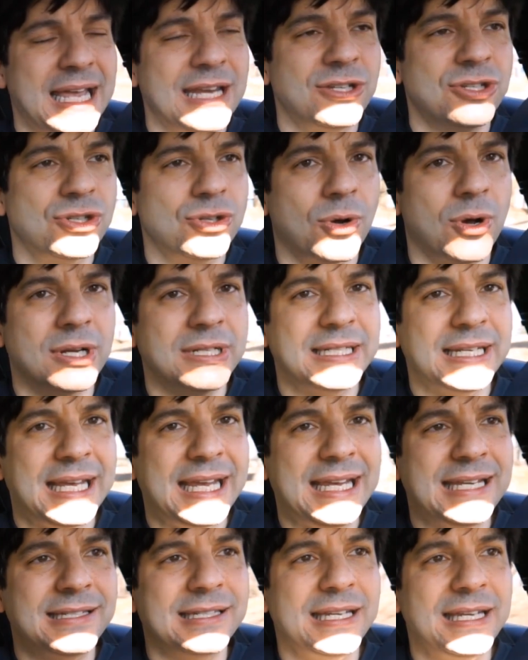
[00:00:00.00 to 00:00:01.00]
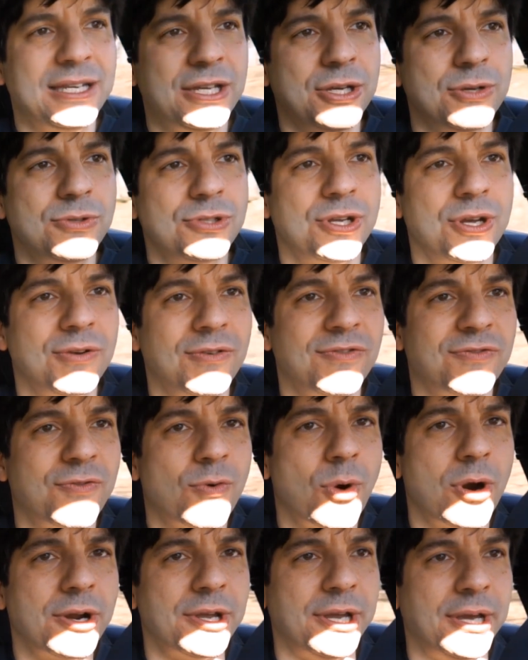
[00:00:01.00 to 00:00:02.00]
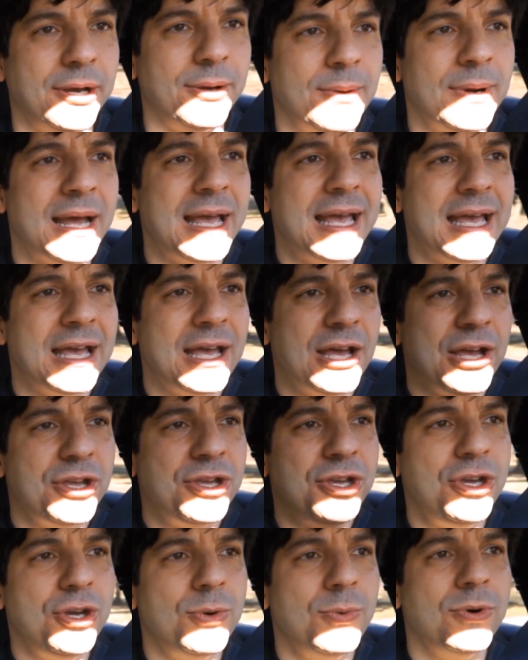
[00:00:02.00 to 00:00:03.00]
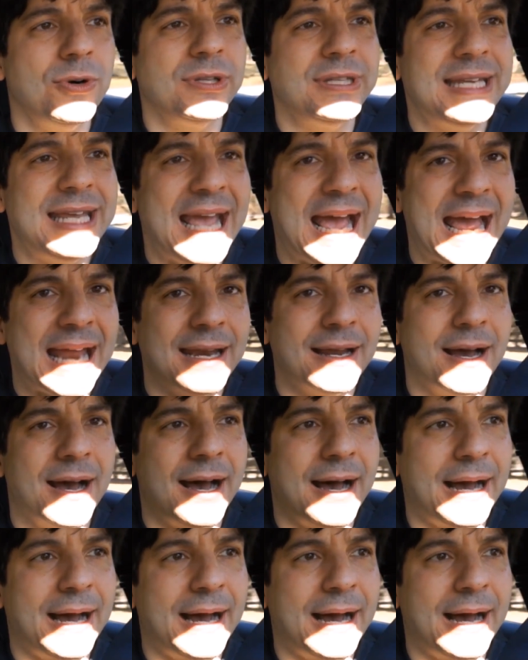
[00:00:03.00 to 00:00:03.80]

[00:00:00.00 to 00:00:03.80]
installs the ECU tune for you, you will get